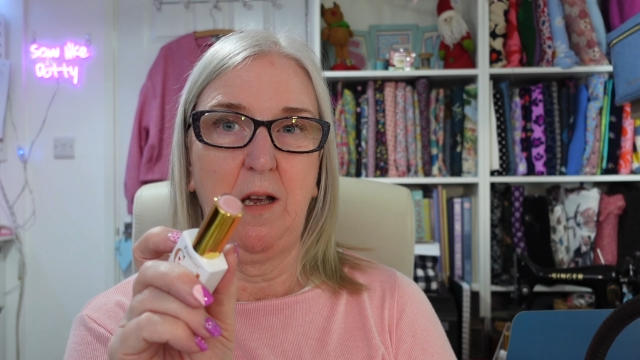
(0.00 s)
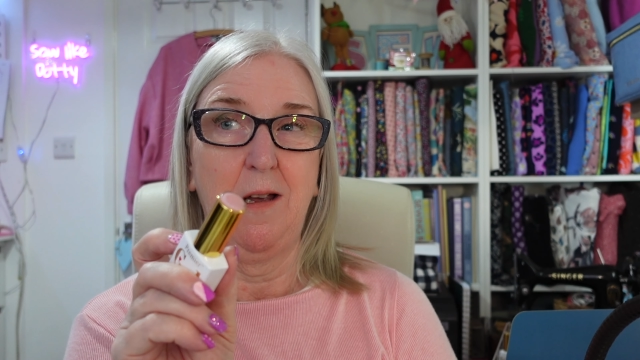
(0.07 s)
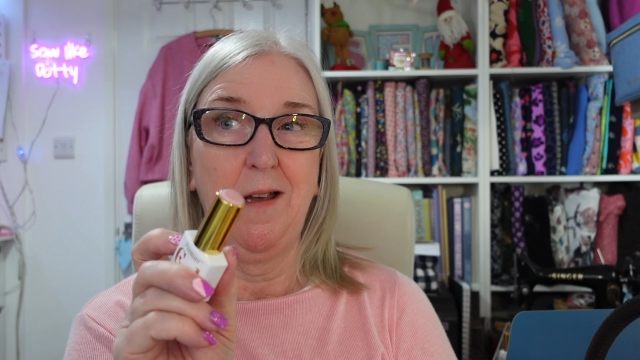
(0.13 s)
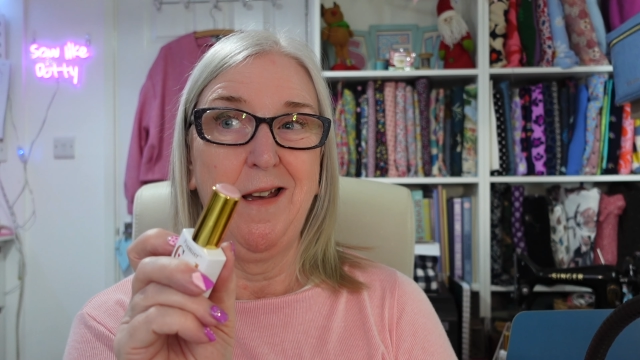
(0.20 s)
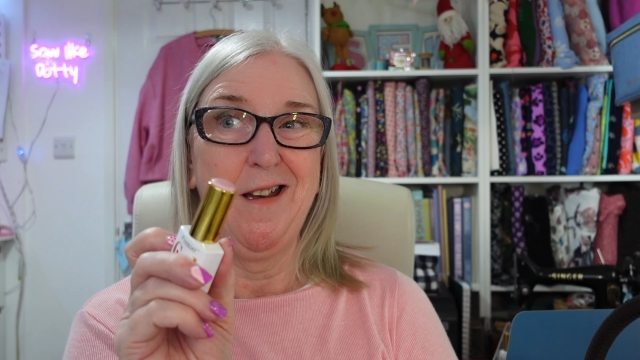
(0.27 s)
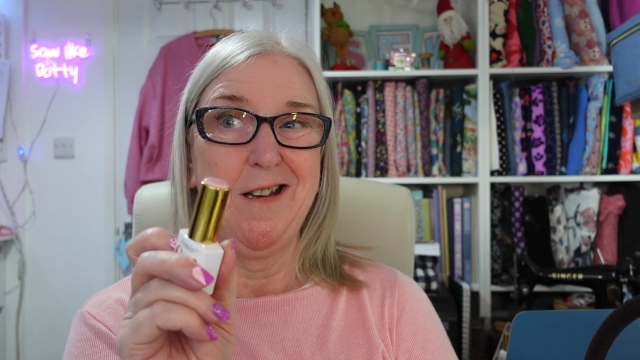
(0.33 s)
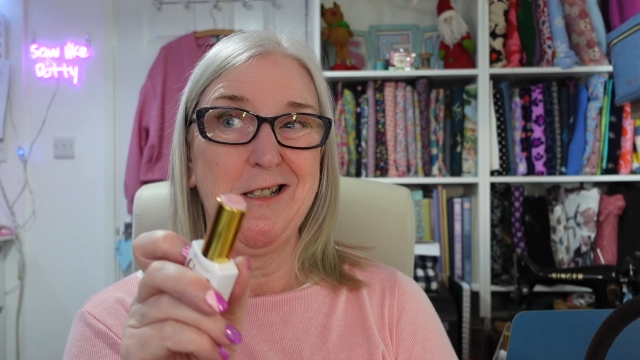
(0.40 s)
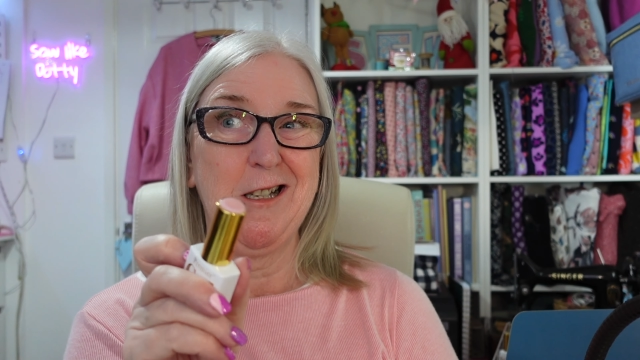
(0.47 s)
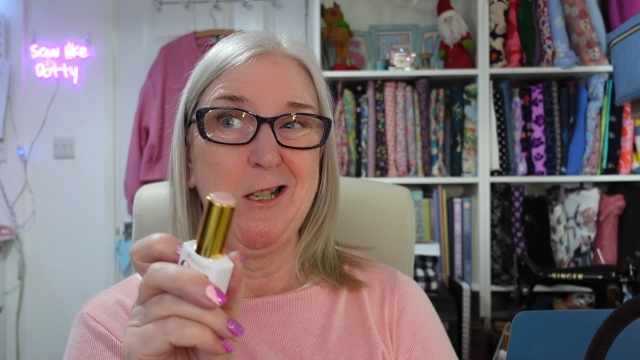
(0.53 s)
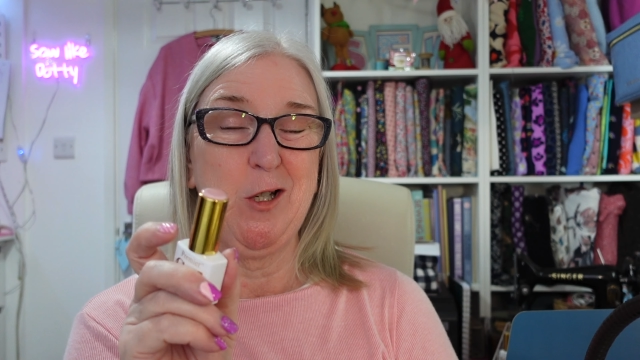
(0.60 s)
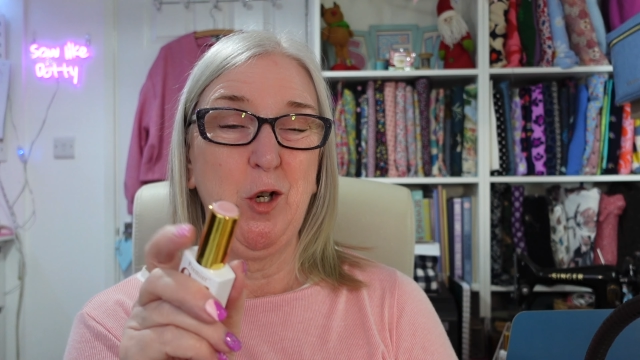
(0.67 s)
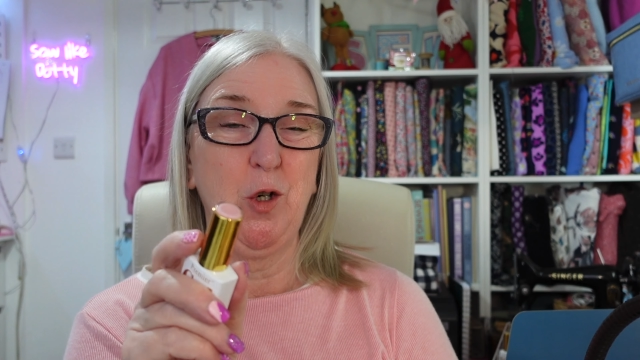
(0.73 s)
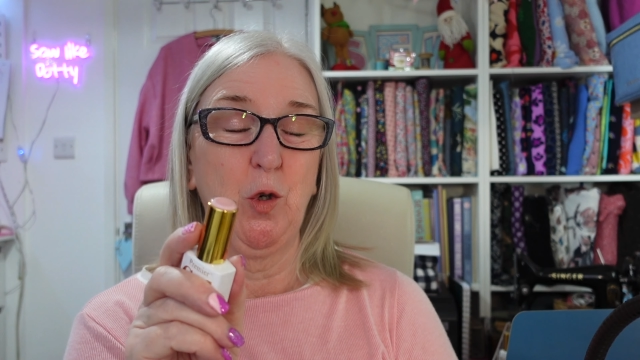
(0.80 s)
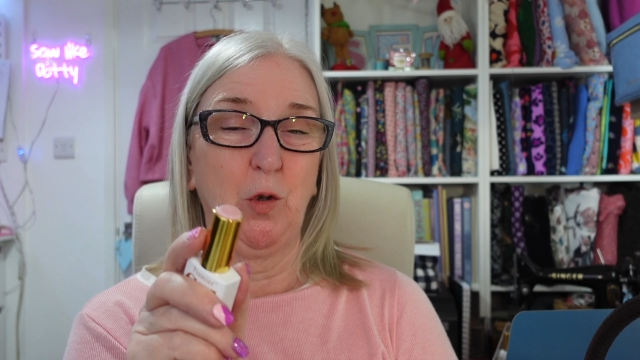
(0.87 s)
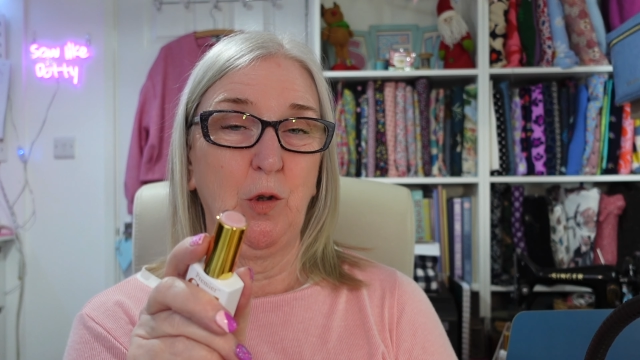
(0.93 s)
it
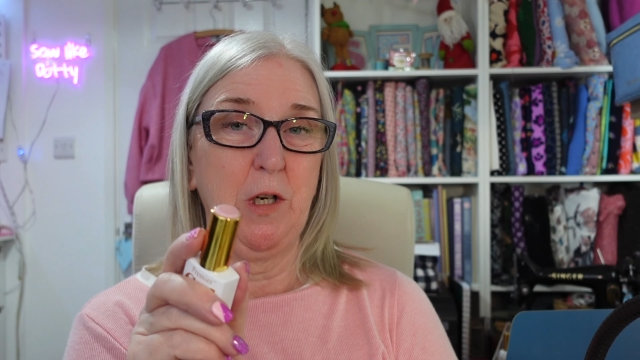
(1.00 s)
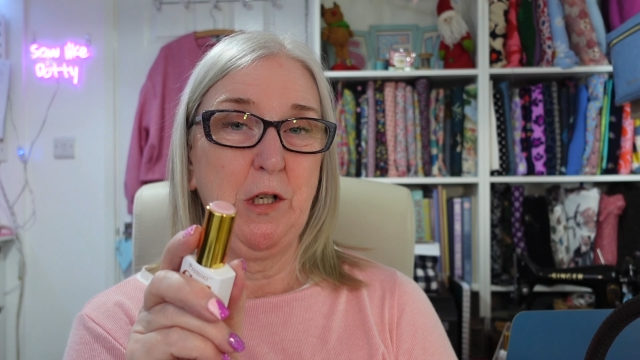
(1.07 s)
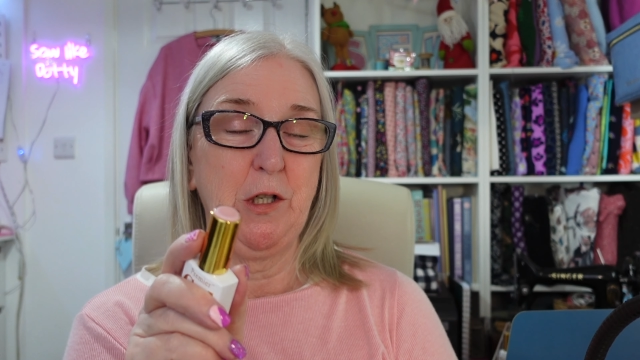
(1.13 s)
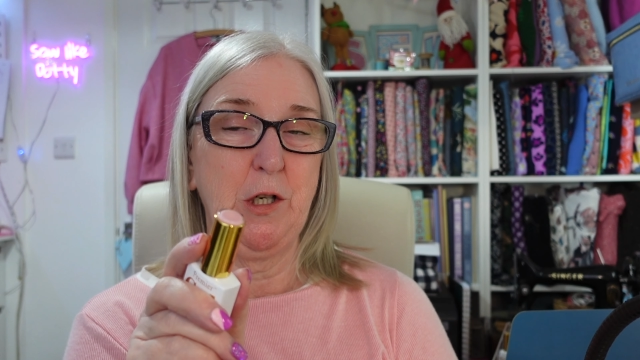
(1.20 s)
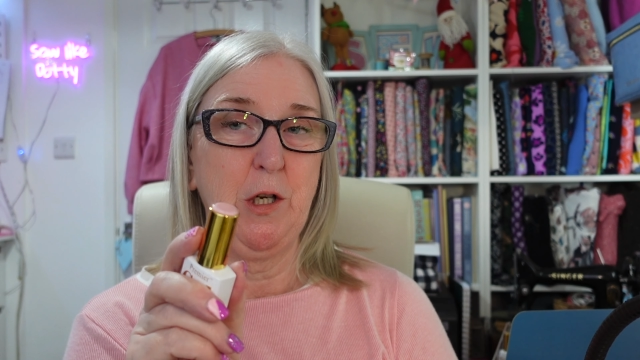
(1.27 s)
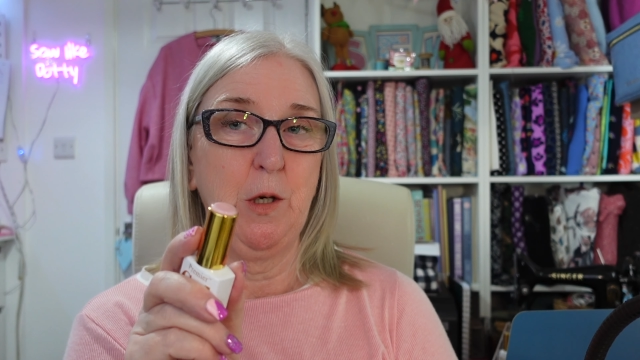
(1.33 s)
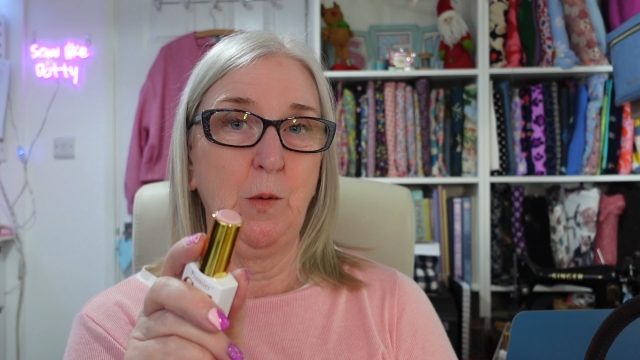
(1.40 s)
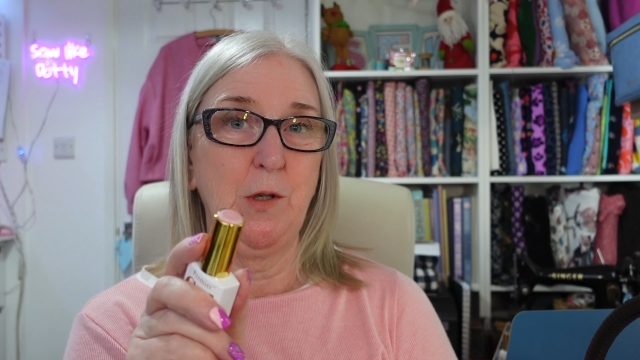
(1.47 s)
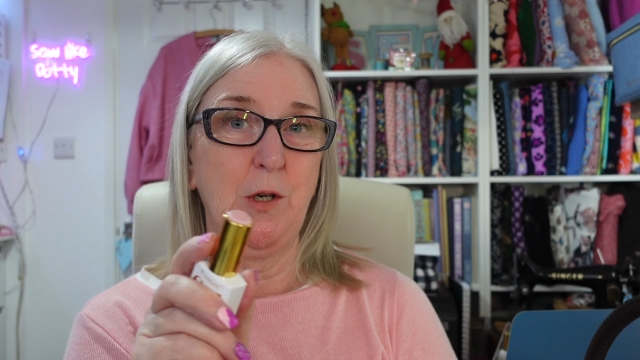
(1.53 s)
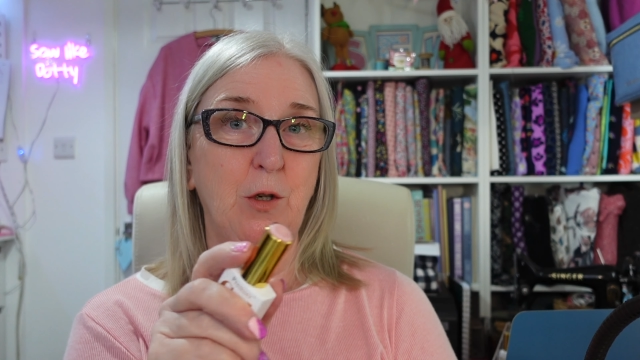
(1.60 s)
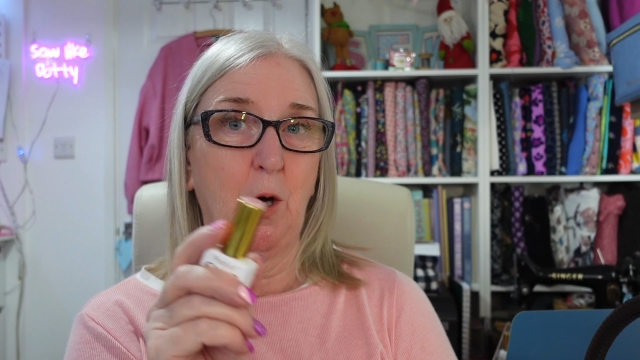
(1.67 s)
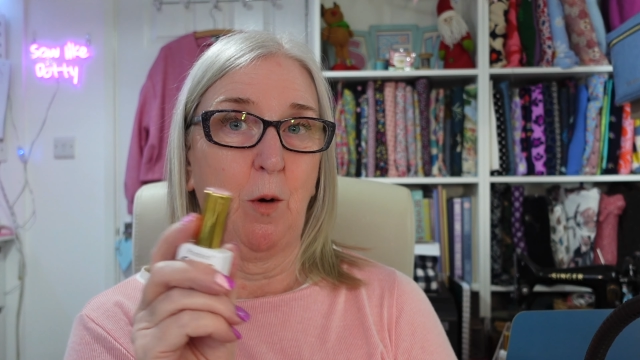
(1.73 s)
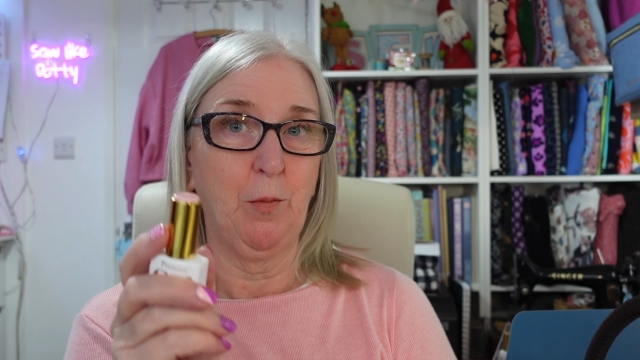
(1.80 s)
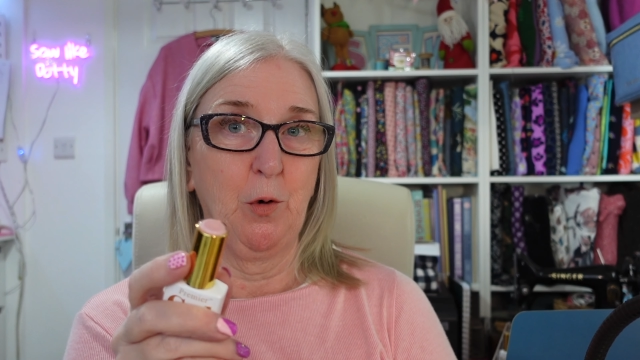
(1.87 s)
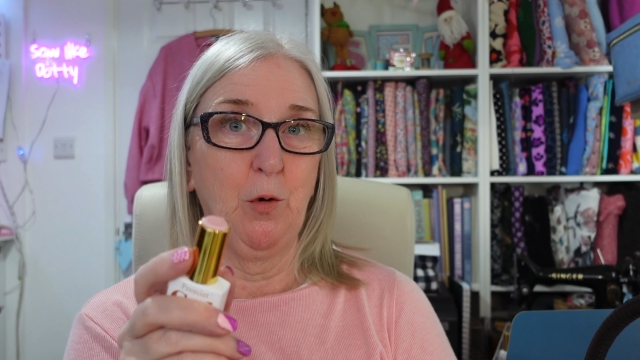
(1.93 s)
says you don't need to use your
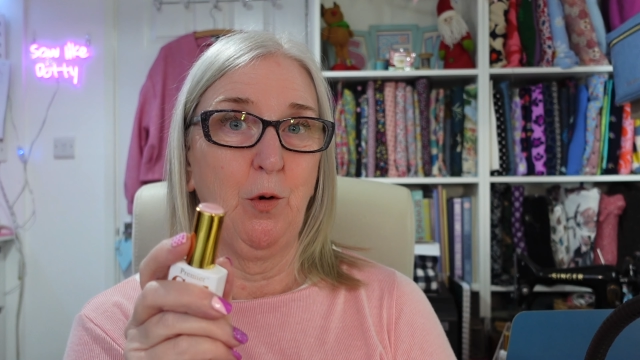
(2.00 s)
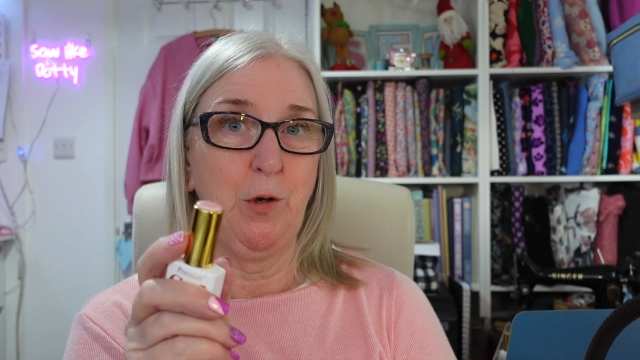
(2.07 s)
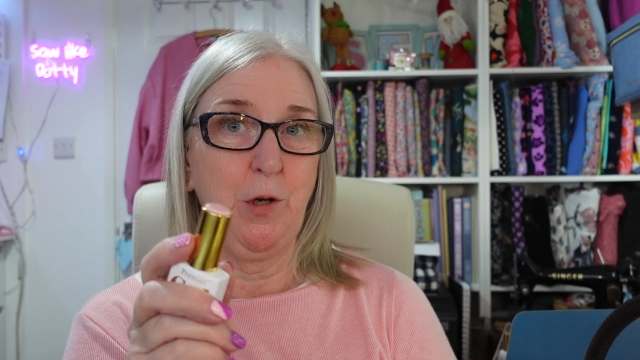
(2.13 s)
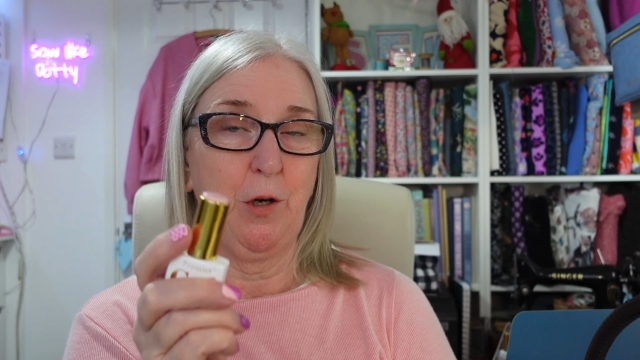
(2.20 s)
top coat.